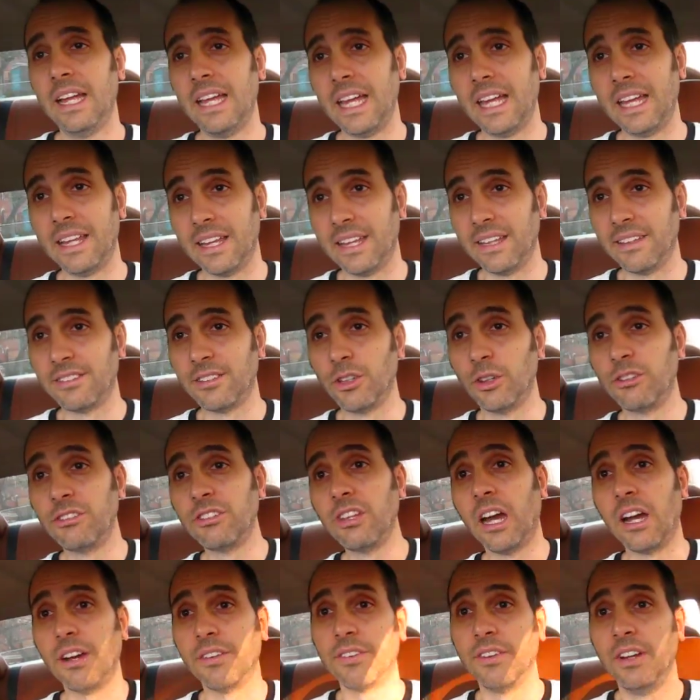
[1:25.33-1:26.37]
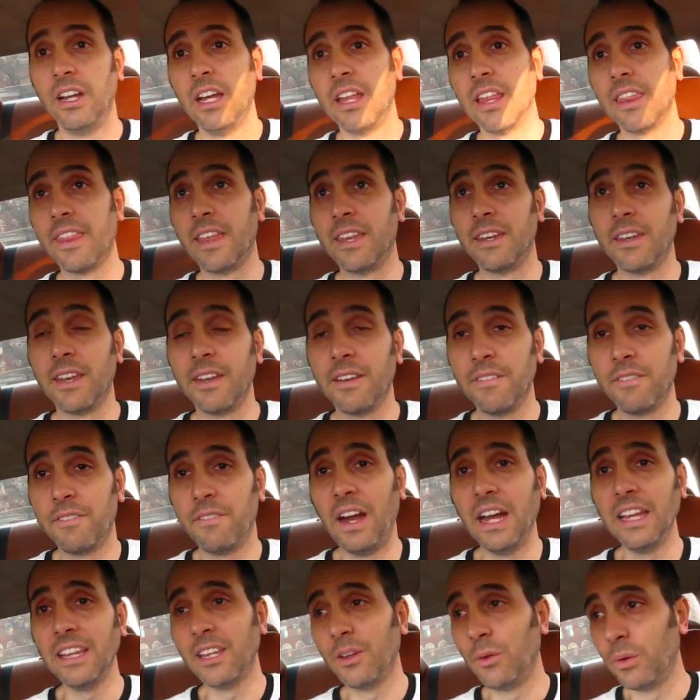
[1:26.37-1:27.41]
And so it's tough. Then
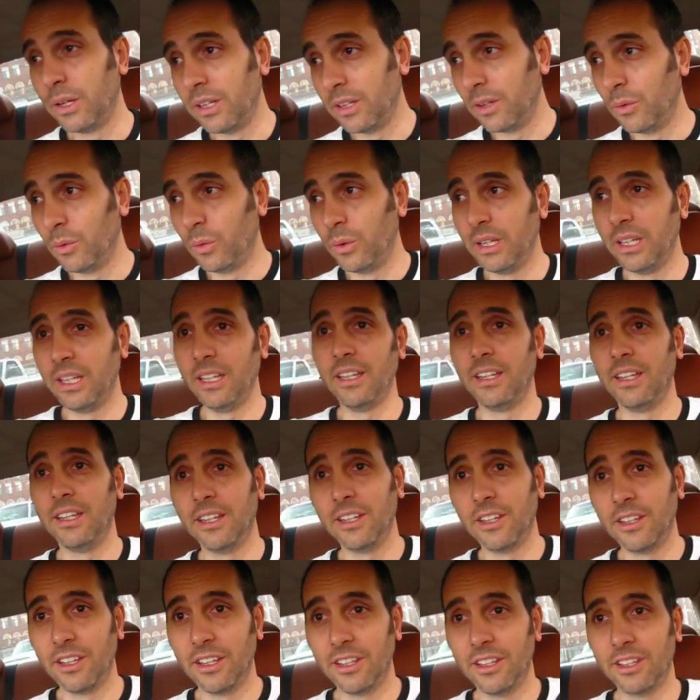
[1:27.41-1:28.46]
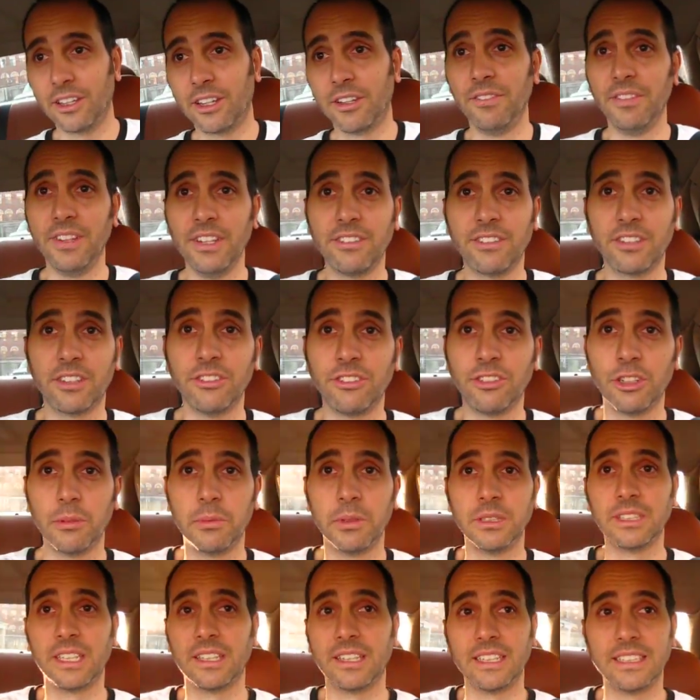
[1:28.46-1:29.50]
finally we convince
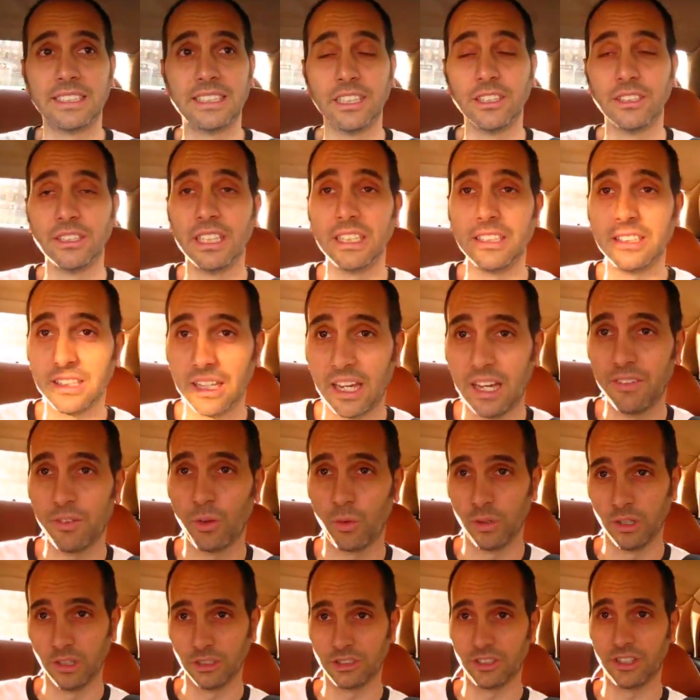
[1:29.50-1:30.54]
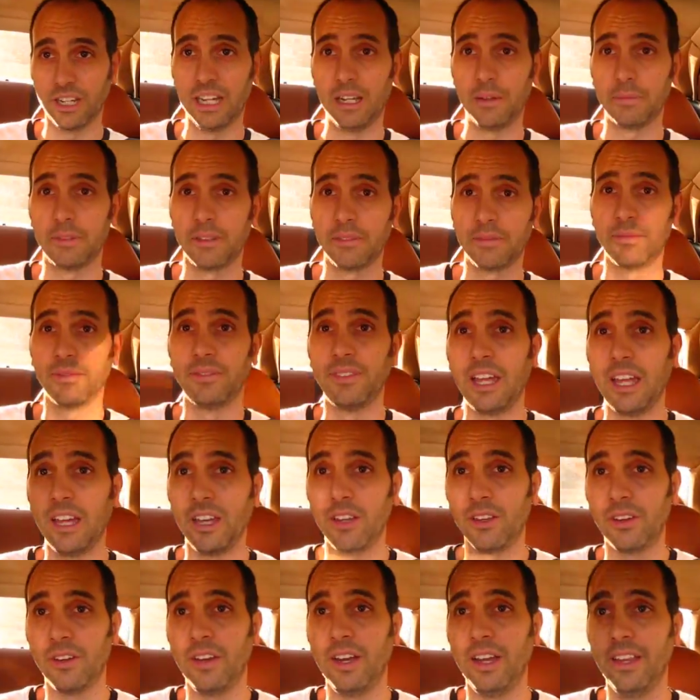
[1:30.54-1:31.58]
consumers that they still need to have a realtor to help them
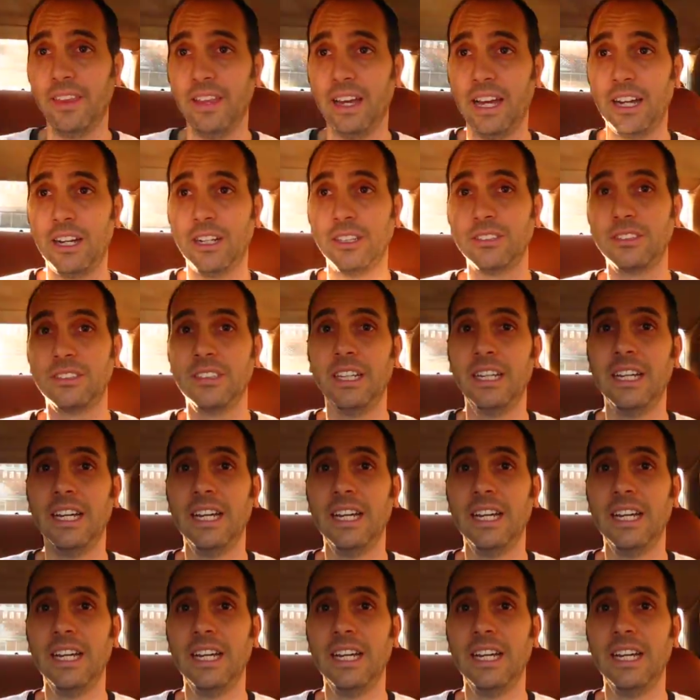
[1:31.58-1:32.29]
value the house.